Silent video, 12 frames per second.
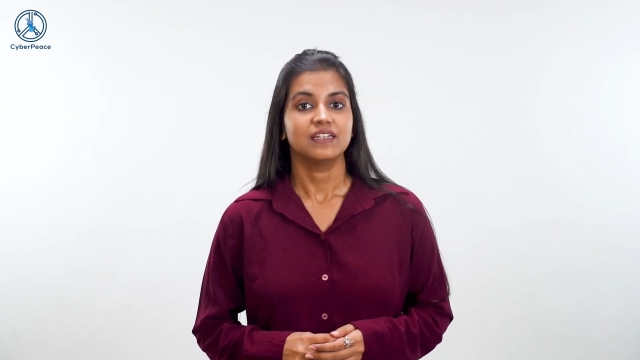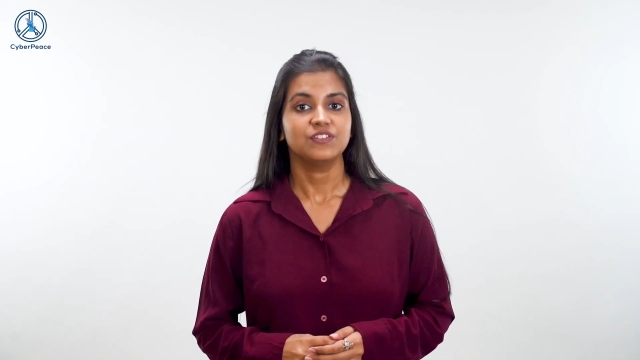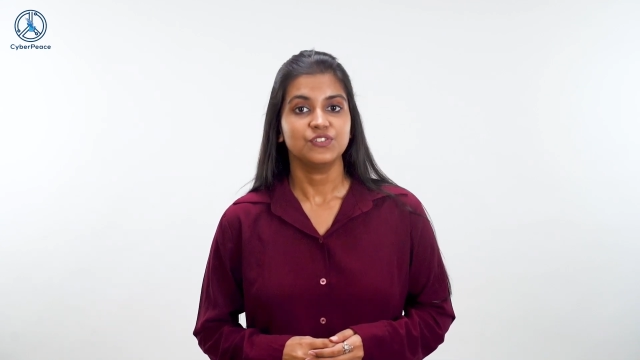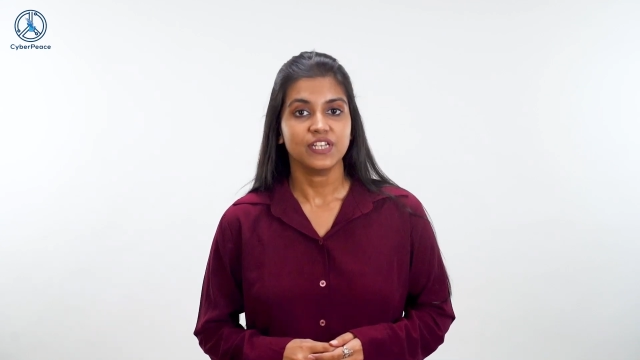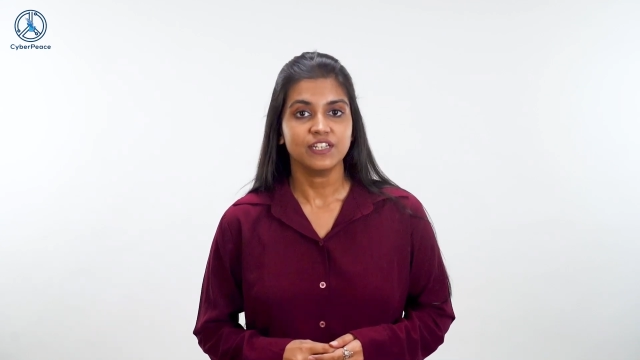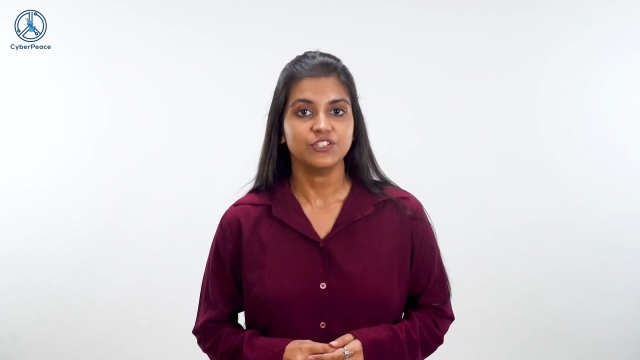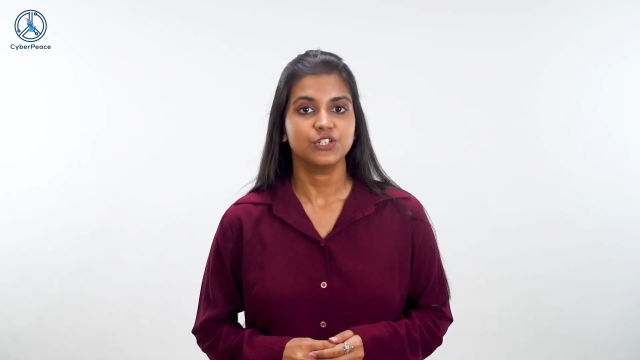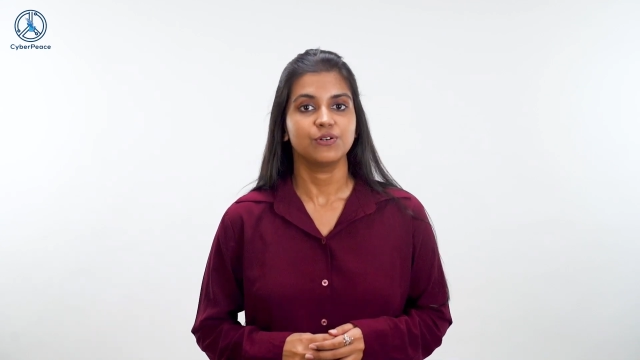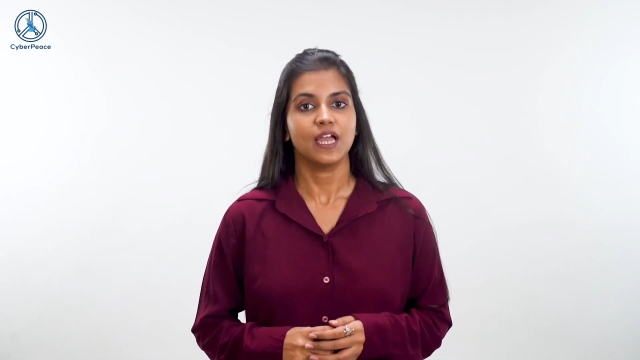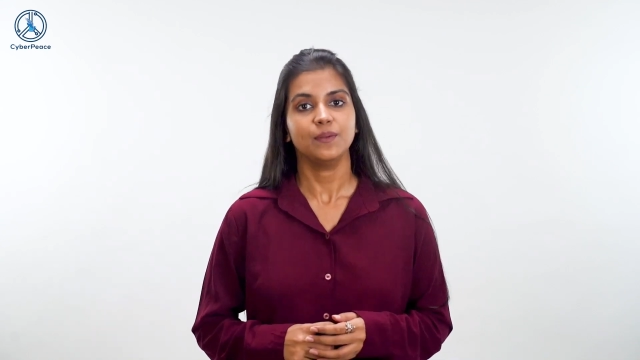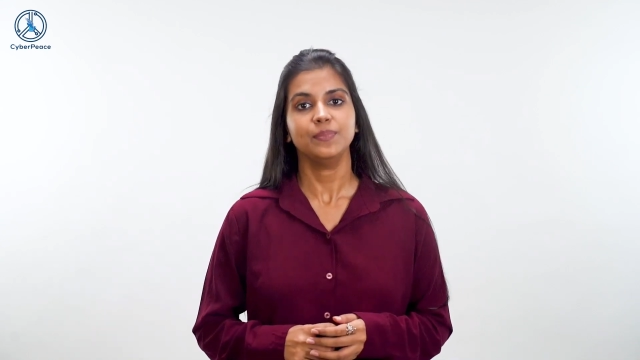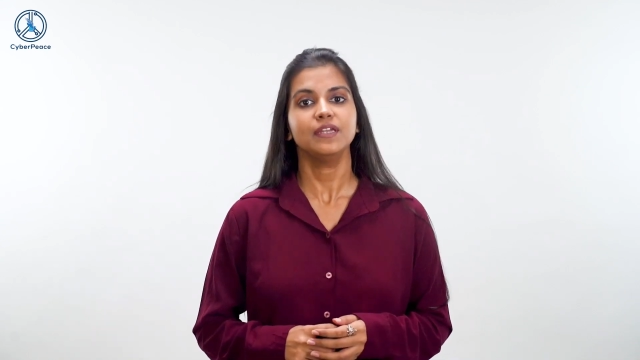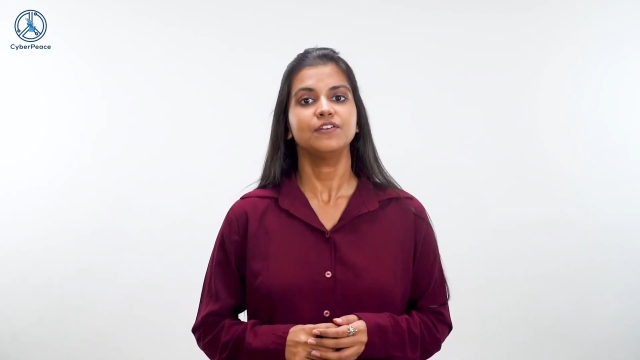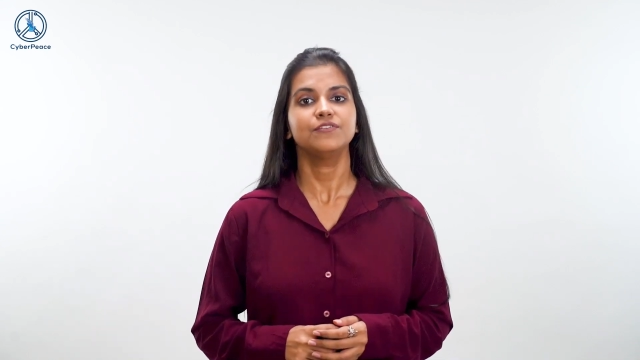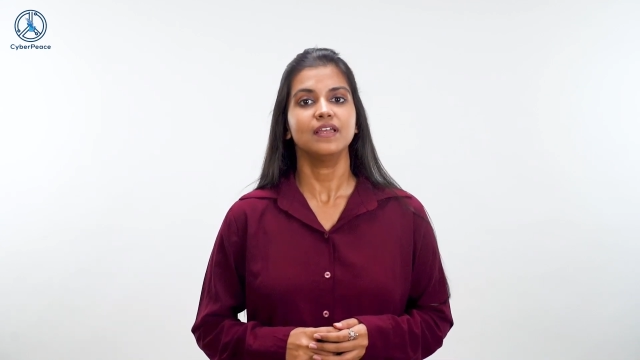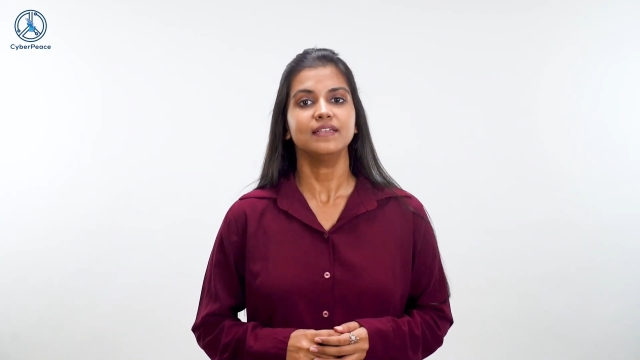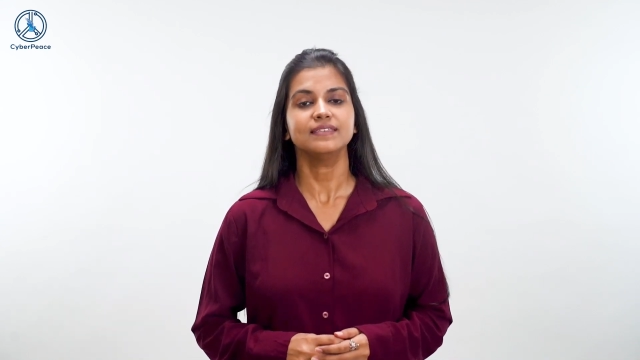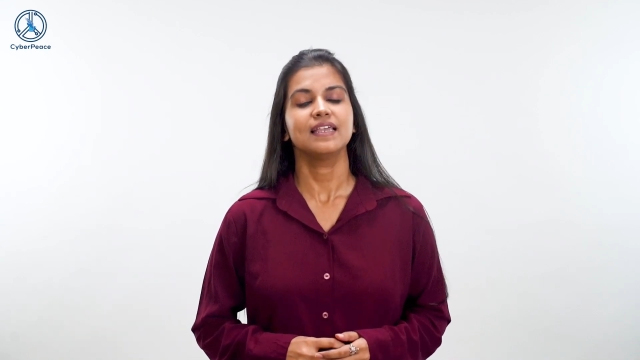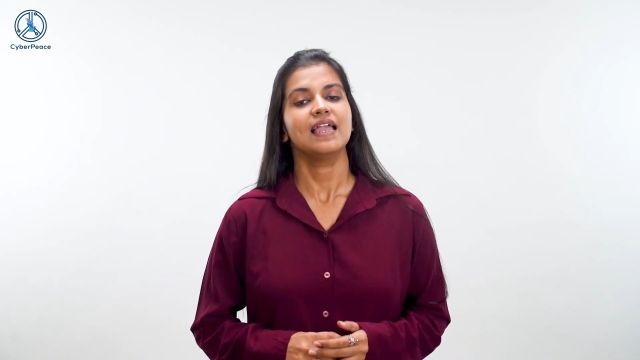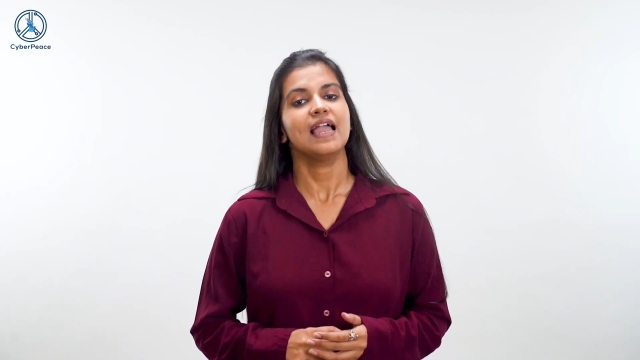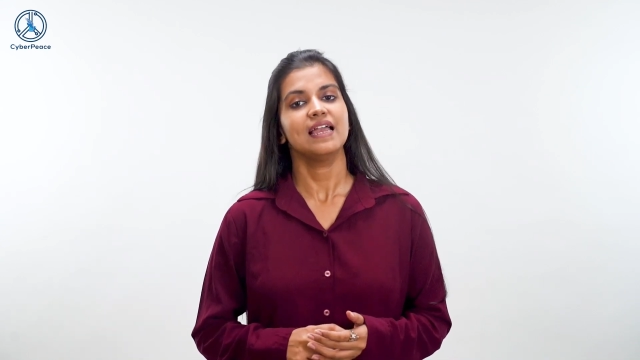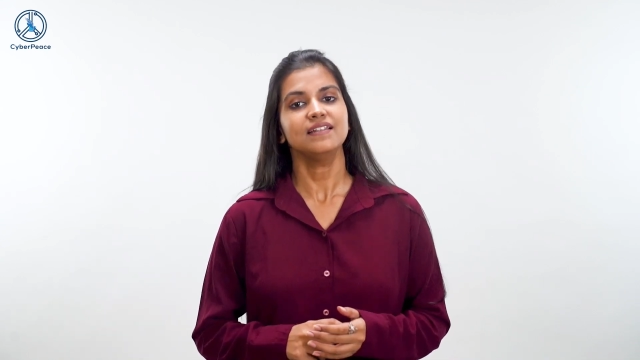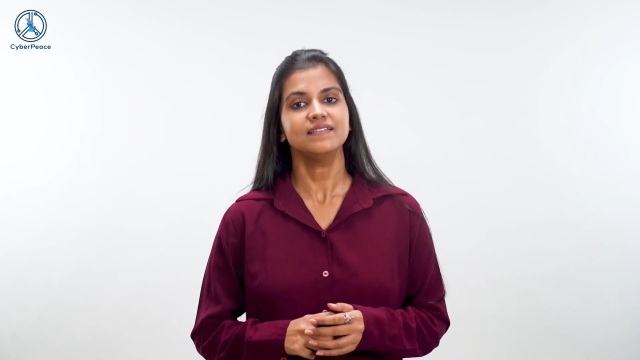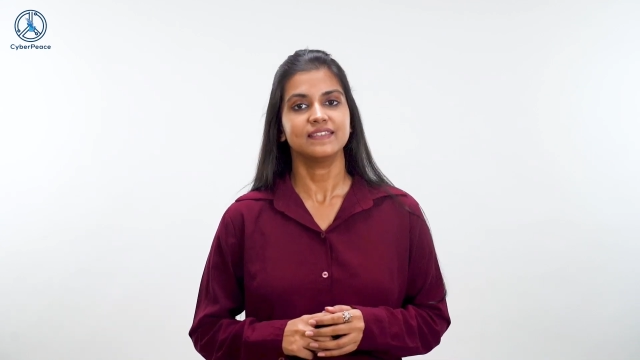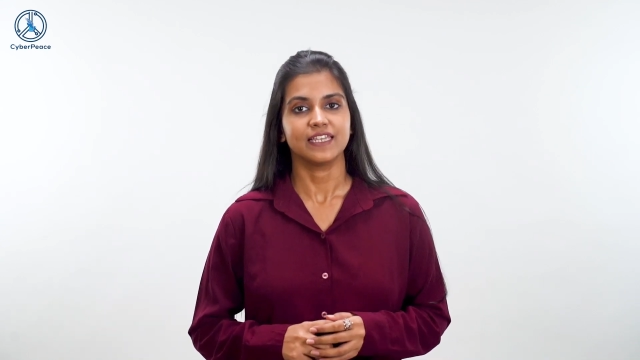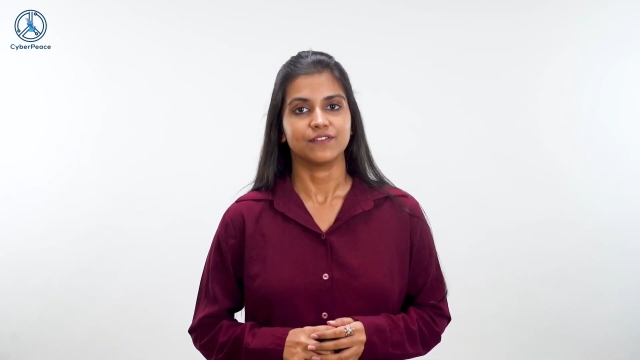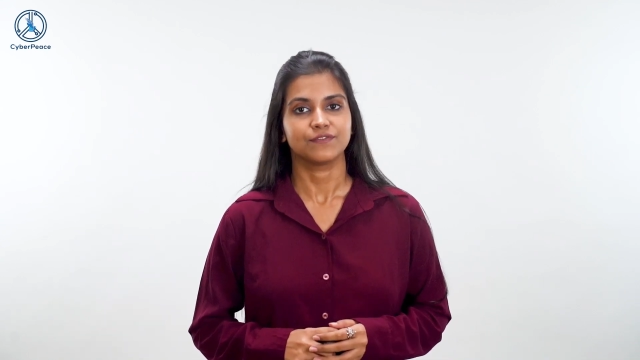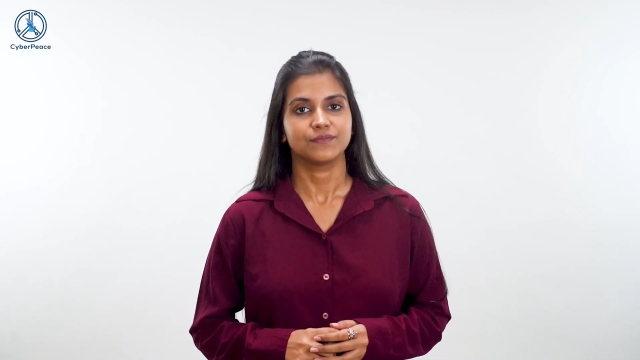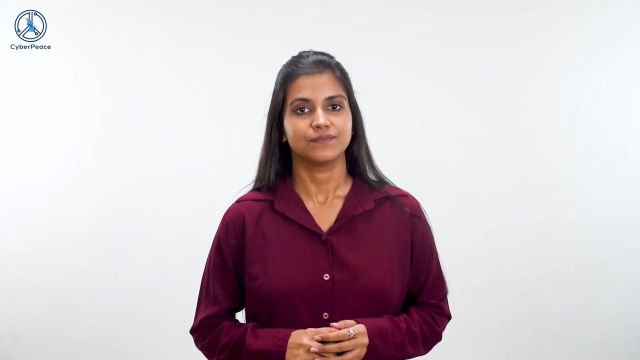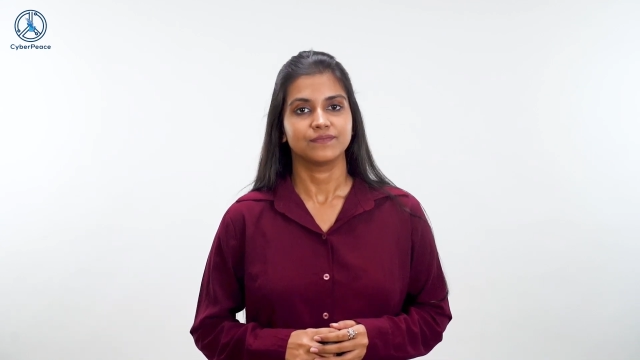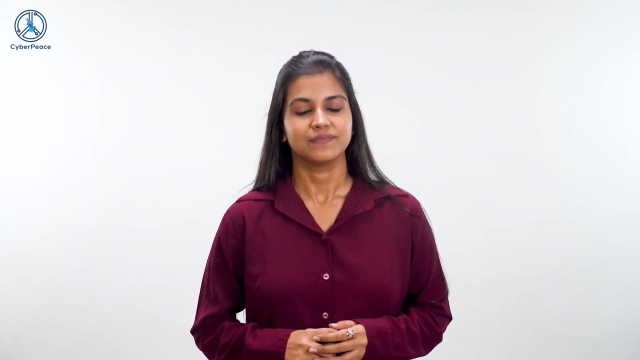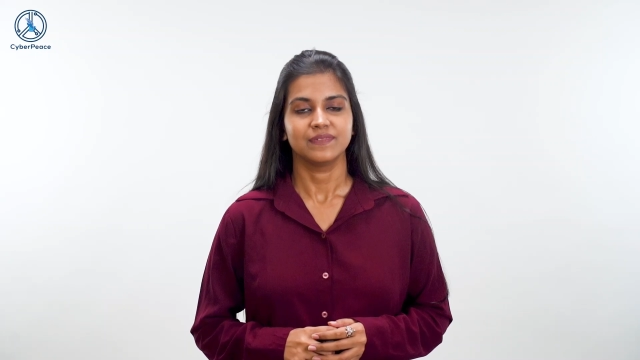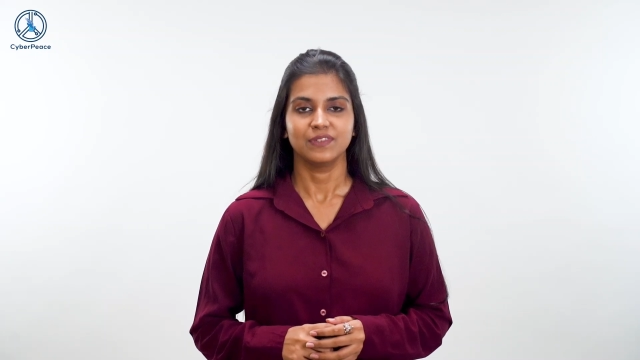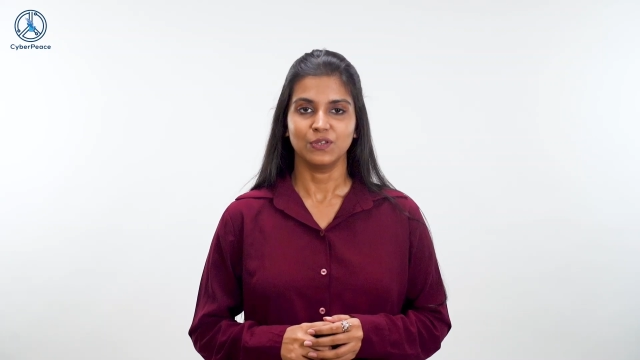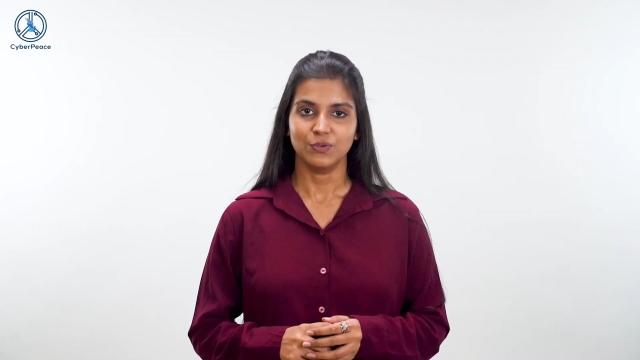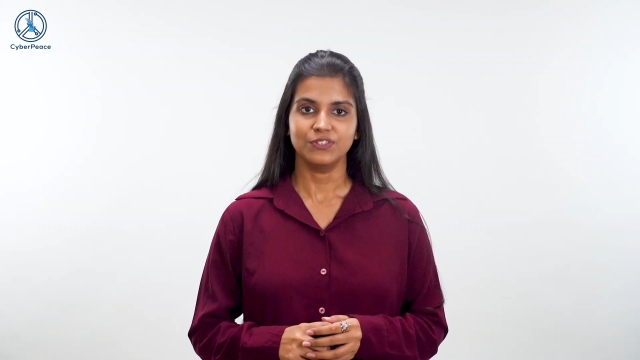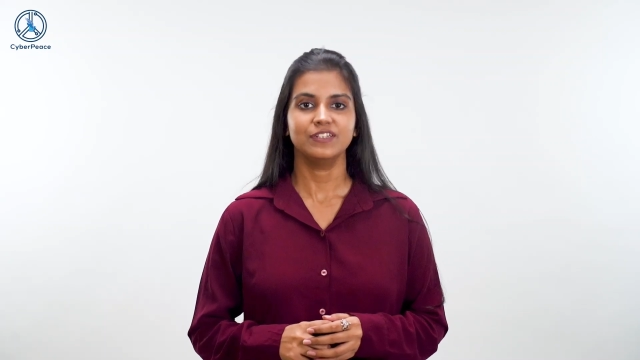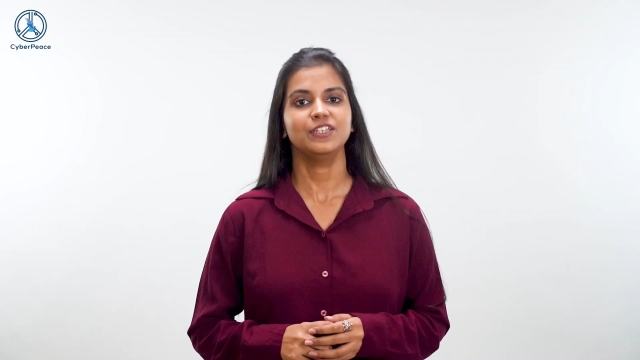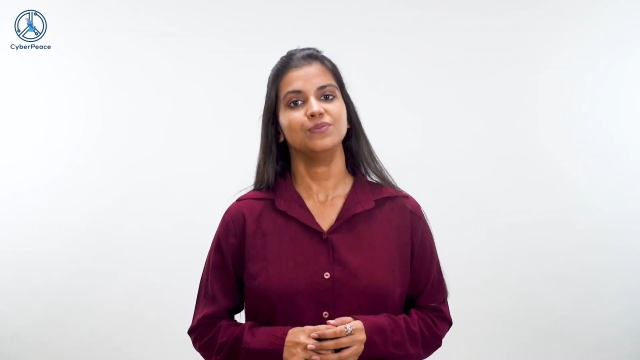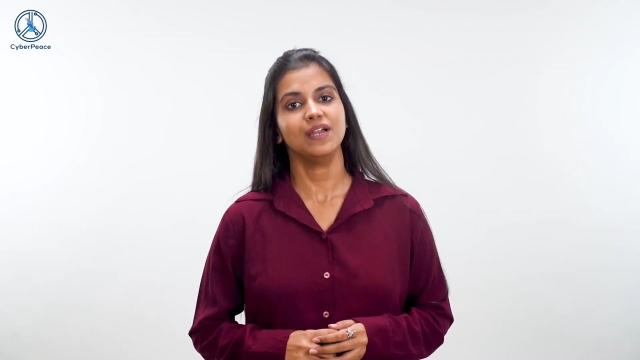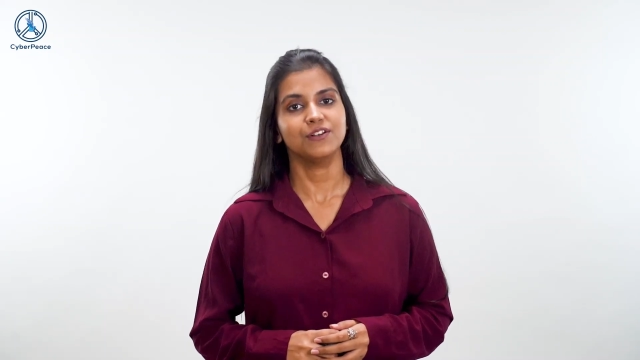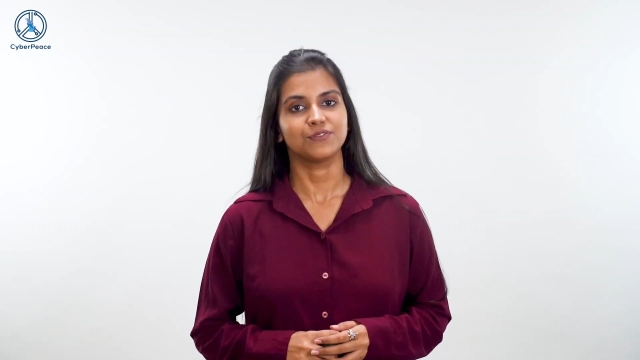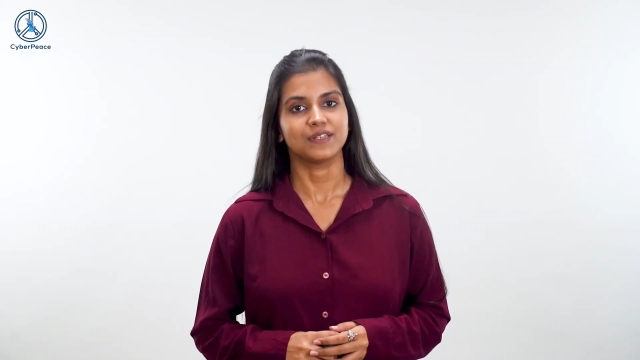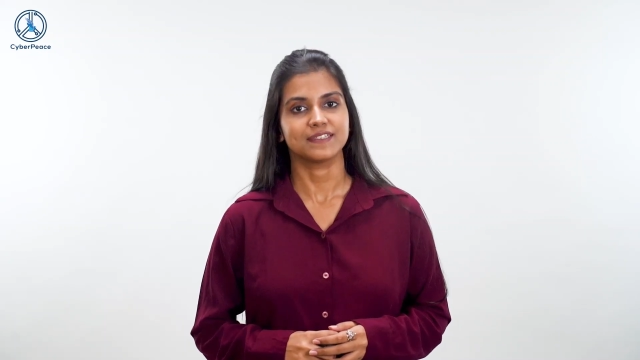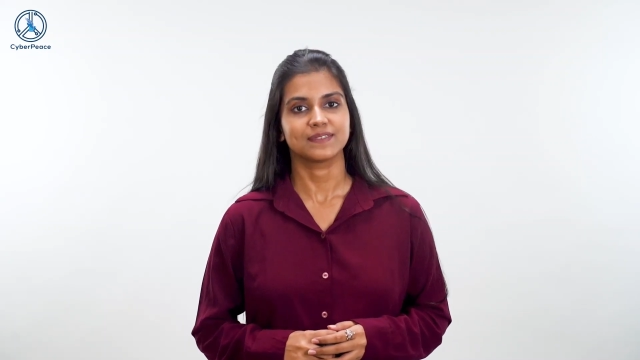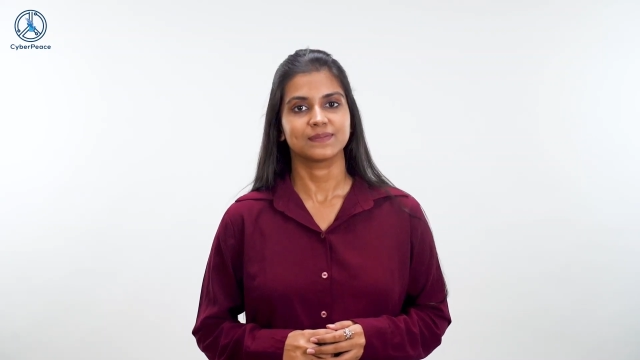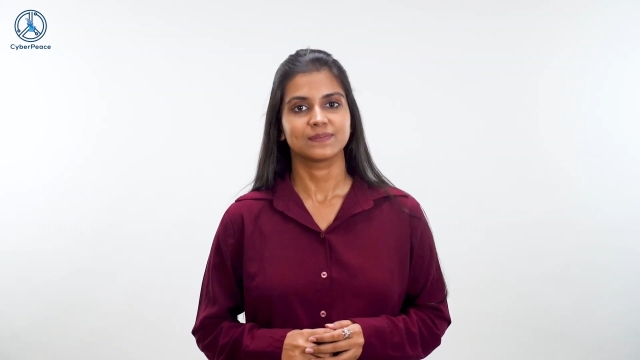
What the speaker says: Change your IP address and save. Note the new address.